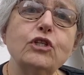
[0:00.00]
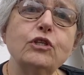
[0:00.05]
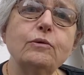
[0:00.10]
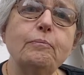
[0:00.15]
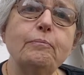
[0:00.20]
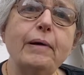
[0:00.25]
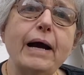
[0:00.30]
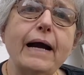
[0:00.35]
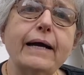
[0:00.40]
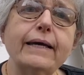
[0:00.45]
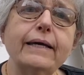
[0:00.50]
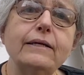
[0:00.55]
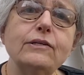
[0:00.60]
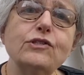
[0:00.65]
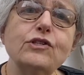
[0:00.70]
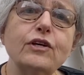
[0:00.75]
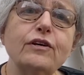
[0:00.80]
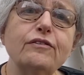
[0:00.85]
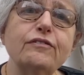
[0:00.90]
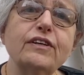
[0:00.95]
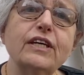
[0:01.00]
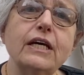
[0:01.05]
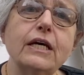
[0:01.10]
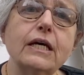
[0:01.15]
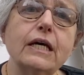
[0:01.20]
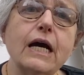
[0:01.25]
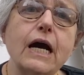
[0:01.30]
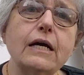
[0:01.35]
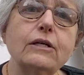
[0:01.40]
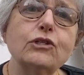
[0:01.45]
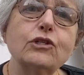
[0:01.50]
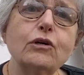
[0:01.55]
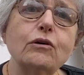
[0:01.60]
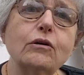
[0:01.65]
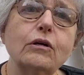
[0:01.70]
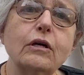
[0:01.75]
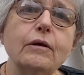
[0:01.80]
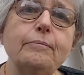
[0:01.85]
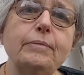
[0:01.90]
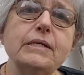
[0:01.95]
packets of Kit Kat
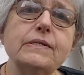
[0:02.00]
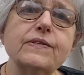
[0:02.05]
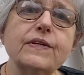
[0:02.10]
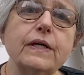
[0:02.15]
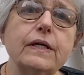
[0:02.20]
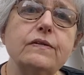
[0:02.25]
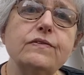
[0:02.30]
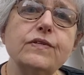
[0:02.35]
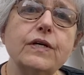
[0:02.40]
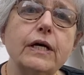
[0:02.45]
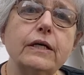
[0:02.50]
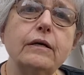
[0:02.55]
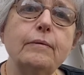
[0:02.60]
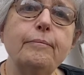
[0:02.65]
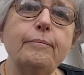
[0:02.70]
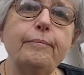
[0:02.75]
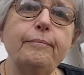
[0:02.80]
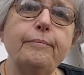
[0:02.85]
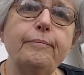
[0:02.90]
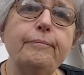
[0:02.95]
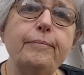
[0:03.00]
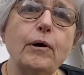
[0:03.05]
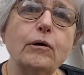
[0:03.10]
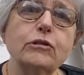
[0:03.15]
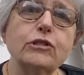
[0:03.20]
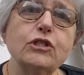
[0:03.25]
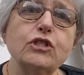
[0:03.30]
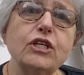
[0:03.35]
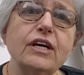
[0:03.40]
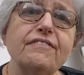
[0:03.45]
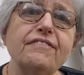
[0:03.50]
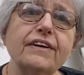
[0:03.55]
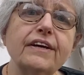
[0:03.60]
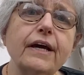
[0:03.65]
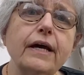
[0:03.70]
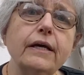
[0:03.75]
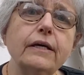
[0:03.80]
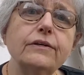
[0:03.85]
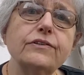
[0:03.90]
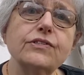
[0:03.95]
chocolate biscuits and a box of Jaffa
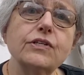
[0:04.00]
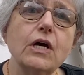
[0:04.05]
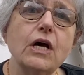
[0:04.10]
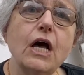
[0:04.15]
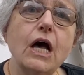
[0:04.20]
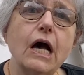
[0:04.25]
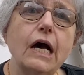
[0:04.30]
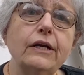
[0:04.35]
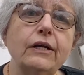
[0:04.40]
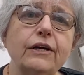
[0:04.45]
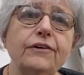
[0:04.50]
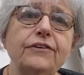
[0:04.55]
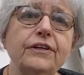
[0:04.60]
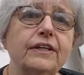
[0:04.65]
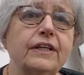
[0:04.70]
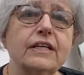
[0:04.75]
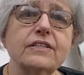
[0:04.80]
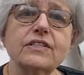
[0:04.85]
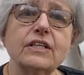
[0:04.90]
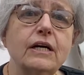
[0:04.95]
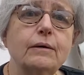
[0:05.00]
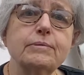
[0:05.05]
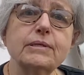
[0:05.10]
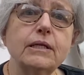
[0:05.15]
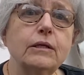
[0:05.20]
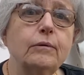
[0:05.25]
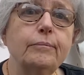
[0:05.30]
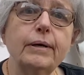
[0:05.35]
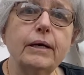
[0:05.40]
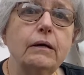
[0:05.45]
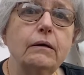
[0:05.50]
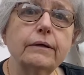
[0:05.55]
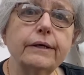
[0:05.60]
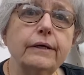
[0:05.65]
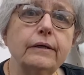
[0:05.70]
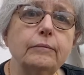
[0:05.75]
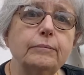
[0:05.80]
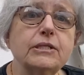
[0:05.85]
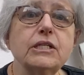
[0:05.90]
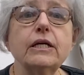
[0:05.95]
cakes, and I think that's an absolute
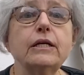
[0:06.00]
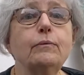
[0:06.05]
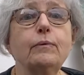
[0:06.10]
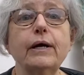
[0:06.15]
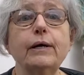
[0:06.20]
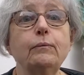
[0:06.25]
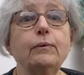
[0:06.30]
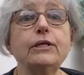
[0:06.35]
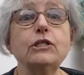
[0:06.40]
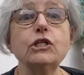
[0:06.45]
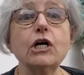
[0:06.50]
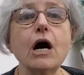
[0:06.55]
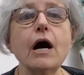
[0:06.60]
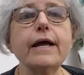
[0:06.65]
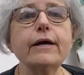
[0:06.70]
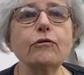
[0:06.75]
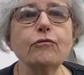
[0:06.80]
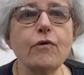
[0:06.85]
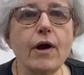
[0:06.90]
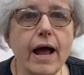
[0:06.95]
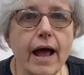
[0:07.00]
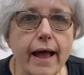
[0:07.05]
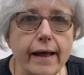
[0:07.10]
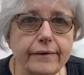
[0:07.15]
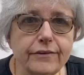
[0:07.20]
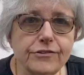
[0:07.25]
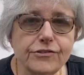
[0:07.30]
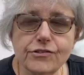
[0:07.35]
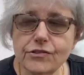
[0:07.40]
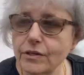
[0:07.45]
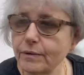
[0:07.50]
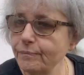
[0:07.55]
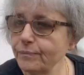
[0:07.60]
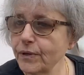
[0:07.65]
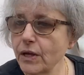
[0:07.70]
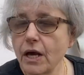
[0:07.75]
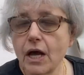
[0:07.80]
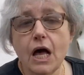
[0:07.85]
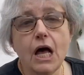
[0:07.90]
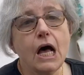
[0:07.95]
bargain. But anyway, we digress.
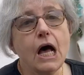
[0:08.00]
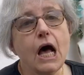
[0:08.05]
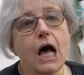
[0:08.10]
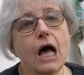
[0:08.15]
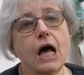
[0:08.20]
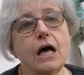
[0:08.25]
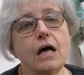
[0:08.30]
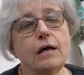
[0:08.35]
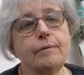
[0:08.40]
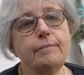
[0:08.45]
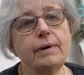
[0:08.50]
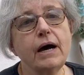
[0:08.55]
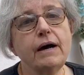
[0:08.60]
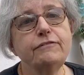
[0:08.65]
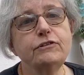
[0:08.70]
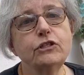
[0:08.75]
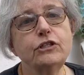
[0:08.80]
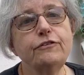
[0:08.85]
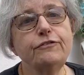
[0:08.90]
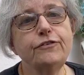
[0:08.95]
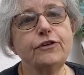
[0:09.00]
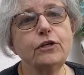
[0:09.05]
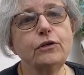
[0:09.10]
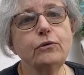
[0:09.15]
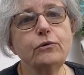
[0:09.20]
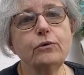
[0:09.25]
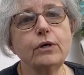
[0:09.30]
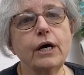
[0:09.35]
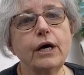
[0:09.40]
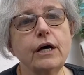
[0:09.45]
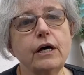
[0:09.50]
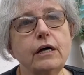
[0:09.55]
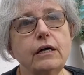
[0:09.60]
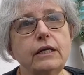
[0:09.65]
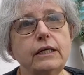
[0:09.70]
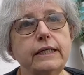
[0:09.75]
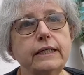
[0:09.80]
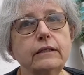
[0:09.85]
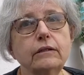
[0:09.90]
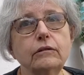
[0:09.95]
I've done a few
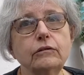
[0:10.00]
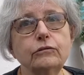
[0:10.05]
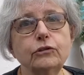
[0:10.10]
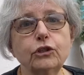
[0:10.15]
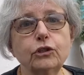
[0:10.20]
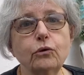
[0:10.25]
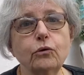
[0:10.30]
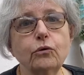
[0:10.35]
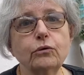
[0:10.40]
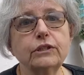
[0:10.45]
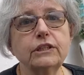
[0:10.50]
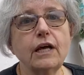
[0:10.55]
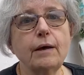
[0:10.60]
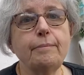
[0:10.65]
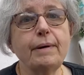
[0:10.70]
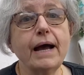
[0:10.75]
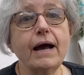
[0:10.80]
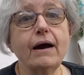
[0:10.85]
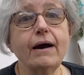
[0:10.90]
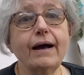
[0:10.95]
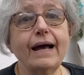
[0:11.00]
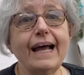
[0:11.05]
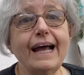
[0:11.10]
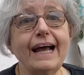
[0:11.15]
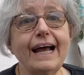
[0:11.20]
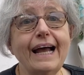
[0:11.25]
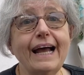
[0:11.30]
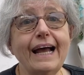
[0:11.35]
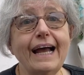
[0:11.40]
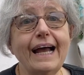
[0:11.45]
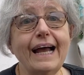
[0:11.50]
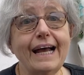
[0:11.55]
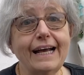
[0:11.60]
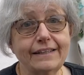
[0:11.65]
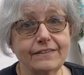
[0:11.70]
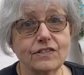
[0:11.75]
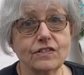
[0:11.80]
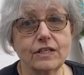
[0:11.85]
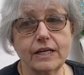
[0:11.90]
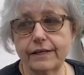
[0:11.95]
little shorts about
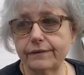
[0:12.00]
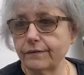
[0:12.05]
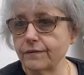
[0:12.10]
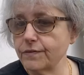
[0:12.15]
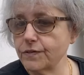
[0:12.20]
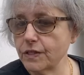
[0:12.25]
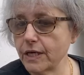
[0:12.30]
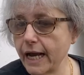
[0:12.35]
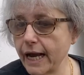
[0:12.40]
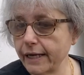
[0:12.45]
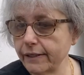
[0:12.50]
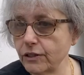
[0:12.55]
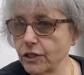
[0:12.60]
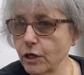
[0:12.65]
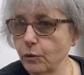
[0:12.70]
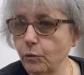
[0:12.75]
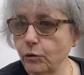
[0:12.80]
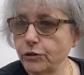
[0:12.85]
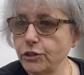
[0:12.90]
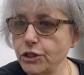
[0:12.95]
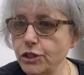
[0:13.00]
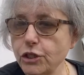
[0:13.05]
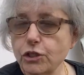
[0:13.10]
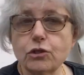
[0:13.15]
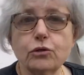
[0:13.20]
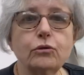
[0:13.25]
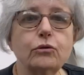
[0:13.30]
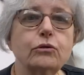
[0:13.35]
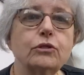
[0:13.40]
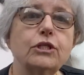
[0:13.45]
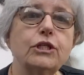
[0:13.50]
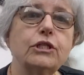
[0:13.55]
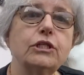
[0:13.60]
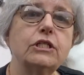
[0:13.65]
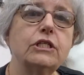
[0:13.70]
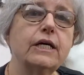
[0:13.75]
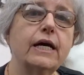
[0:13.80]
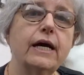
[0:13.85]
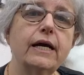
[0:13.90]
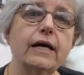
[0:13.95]
hat stands, and I wanted to talk to you
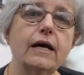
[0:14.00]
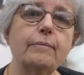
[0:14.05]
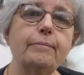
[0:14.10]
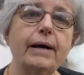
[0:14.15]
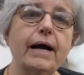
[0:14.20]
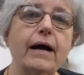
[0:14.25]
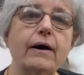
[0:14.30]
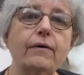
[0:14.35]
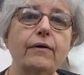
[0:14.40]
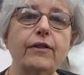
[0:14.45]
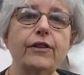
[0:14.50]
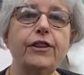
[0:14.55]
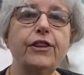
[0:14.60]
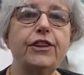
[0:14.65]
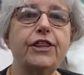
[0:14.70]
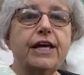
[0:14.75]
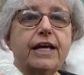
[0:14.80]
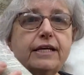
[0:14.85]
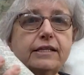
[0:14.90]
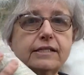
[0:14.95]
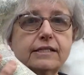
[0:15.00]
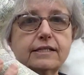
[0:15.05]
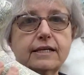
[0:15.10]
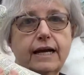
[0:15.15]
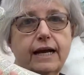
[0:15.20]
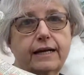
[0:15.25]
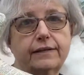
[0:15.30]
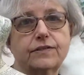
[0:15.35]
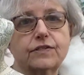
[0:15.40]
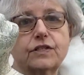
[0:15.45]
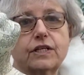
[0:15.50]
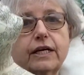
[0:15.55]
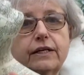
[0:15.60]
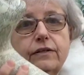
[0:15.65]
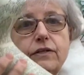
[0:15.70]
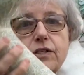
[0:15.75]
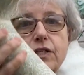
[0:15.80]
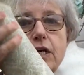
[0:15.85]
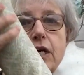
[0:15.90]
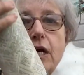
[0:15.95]
today about this hat
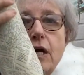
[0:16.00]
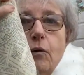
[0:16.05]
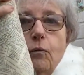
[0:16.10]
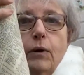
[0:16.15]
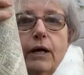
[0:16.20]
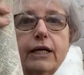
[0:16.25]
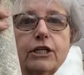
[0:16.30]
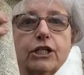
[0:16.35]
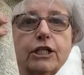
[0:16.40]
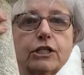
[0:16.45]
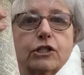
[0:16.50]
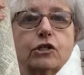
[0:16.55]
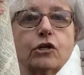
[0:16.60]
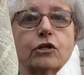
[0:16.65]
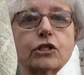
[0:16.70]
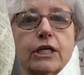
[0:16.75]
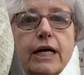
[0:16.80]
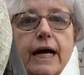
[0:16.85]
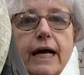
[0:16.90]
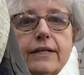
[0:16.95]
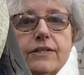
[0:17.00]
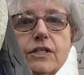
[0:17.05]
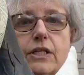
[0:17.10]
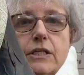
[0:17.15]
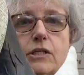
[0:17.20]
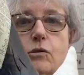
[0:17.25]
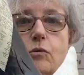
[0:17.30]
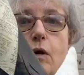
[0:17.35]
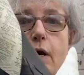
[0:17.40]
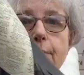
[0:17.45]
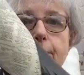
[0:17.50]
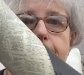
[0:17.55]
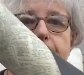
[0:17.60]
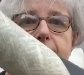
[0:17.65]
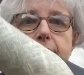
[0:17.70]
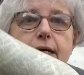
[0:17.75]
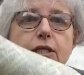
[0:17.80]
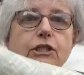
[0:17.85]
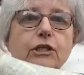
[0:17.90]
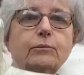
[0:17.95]
stand. Well, actually, it's not a hat stand, it's quite
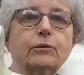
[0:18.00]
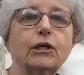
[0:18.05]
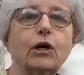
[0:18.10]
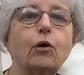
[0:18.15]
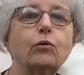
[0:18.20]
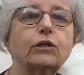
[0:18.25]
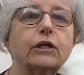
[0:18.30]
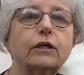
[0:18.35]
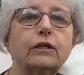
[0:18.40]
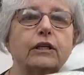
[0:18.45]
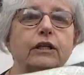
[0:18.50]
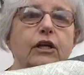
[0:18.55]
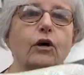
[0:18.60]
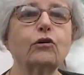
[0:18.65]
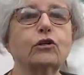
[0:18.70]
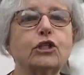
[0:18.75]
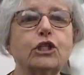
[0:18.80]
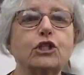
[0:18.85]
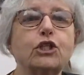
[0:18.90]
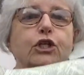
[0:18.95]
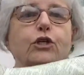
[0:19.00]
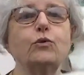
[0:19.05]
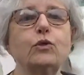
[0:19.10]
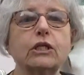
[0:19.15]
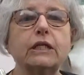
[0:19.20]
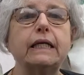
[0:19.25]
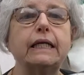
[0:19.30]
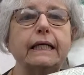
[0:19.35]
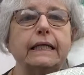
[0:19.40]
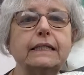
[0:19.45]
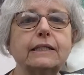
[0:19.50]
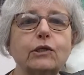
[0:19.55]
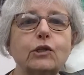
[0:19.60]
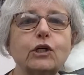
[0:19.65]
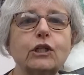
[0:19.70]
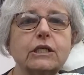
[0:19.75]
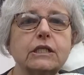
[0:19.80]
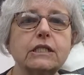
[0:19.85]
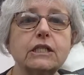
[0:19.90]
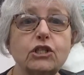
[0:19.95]
big actually. I'm going to hold her longitudinally so you
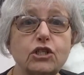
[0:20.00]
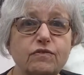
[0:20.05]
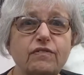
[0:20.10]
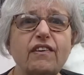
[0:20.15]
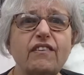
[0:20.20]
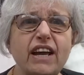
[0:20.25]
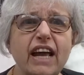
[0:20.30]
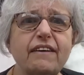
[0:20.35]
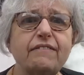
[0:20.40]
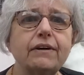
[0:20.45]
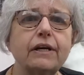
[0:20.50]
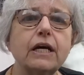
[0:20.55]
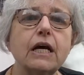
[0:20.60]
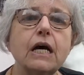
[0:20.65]
can see. She's very heavy.